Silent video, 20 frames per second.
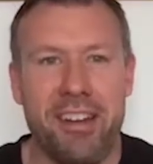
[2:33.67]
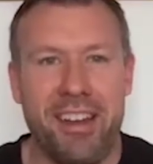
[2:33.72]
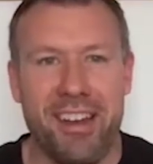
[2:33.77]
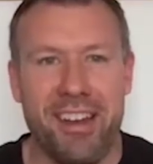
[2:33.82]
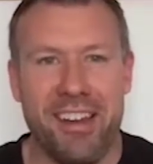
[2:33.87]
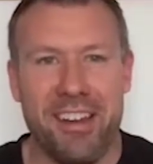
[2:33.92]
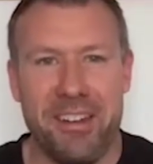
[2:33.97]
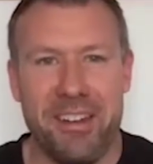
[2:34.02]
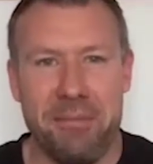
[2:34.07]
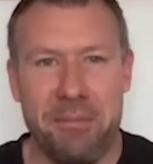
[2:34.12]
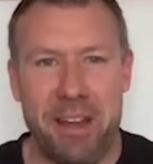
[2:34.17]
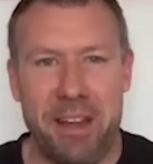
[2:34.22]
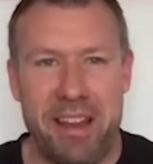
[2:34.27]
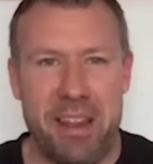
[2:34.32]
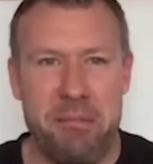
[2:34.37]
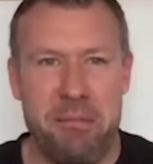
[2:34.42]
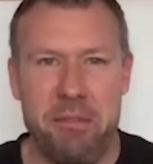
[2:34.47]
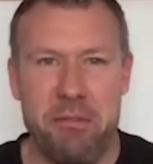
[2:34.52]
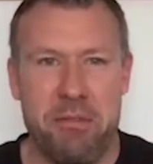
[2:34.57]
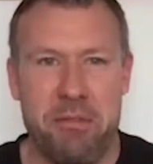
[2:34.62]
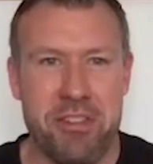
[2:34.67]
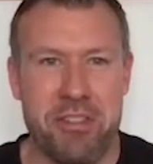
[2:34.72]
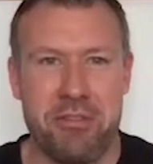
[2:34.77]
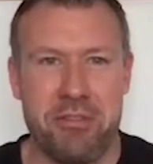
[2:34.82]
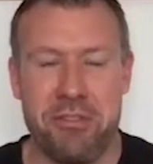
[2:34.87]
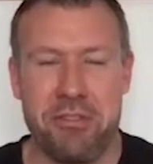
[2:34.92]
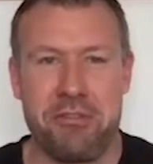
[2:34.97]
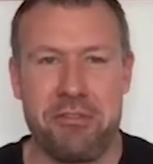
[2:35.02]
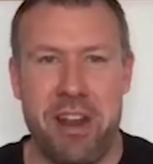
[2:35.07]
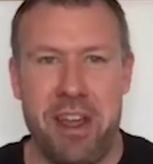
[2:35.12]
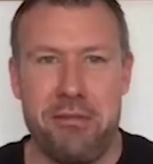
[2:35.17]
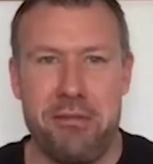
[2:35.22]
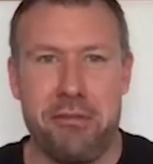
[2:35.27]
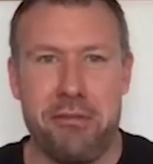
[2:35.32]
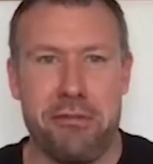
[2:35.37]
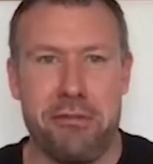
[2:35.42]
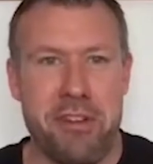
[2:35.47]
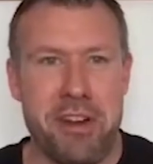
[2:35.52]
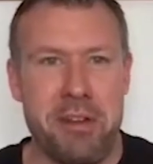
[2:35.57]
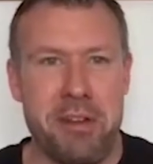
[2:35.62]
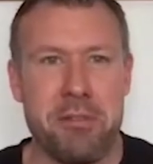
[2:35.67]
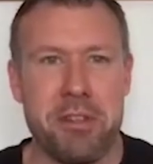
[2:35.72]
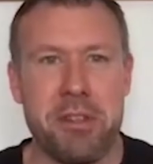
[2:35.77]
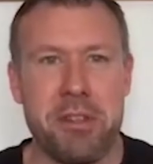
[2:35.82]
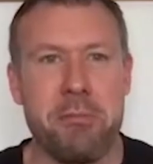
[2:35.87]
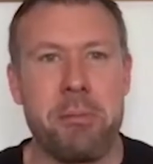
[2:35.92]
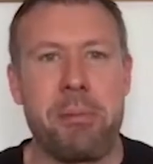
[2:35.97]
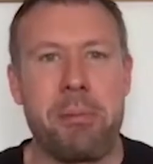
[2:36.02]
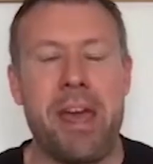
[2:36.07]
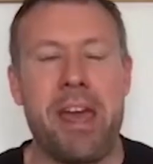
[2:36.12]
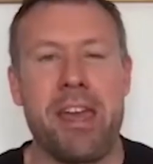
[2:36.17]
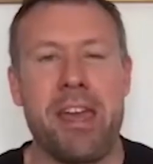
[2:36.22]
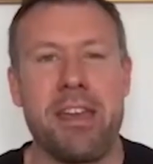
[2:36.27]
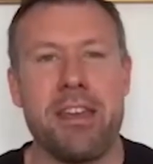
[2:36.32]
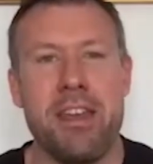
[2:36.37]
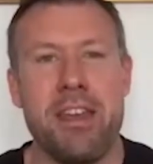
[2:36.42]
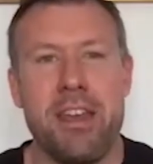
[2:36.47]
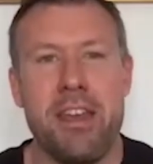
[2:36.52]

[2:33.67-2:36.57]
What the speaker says: And then we were just sort of grateful for anyone that would pay.